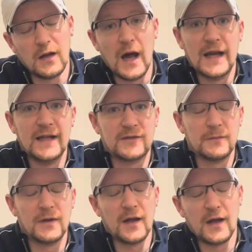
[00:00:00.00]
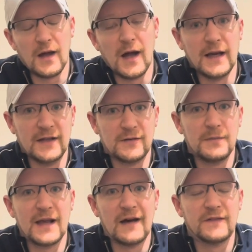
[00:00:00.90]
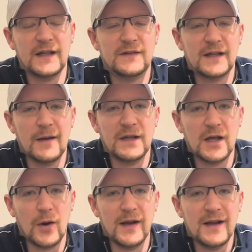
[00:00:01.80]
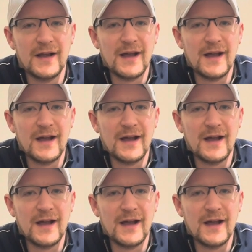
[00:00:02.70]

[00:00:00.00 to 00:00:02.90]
I need some I need some caffeine to get me going.